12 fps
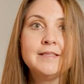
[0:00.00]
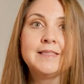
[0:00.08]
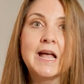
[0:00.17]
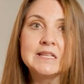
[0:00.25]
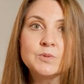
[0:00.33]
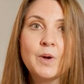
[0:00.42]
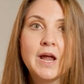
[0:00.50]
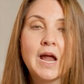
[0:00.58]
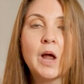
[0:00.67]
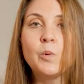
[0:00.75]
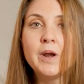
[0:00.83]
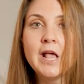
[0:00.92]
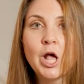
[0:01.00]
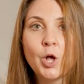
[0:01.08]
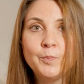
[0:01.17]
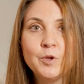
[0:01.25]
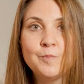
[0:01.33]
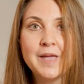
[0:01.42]
That's why I want to
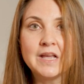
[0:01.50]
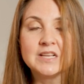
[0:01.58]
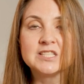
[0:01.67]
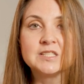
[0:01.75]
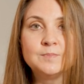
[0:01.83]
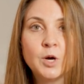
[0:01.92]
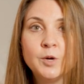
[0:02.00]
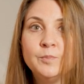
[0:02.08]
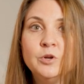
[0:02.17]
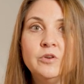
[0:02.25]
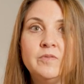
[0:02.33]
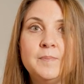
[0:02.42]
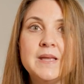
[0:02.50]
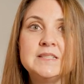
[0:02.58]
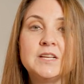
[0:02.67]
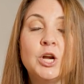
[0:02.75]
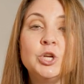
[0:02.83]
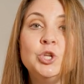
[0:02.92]
help you make a smart move
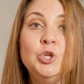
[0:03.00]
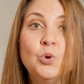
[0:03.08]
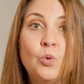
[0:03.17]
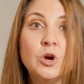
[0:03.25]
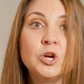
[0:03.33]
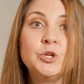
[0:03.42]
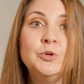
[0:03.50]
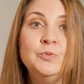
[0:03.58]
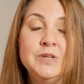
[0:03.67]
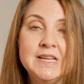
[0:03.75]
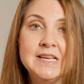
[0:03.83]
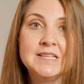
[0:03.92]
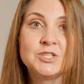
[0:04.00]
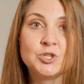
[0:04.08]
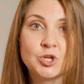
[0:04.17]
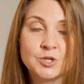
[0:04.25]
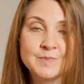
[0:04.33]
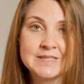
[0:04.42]
based on your unique
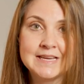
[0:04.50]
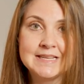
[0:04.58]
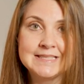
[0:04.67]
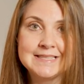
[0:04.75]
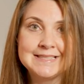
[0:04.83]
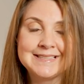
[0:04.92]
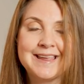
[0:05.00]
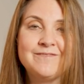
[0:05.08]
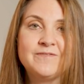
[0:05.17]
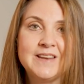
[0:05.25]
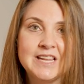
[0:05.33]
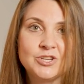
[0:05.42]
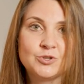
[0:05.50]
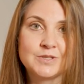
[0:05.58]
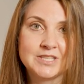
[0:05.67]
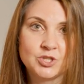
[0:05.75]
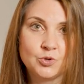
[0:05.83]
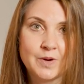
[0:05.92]
circumstances and financial
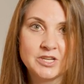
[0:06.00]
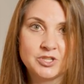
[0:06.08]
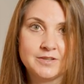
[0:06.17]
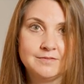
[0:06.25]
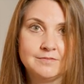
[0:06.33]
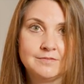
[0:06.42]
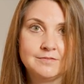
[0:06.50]
situation.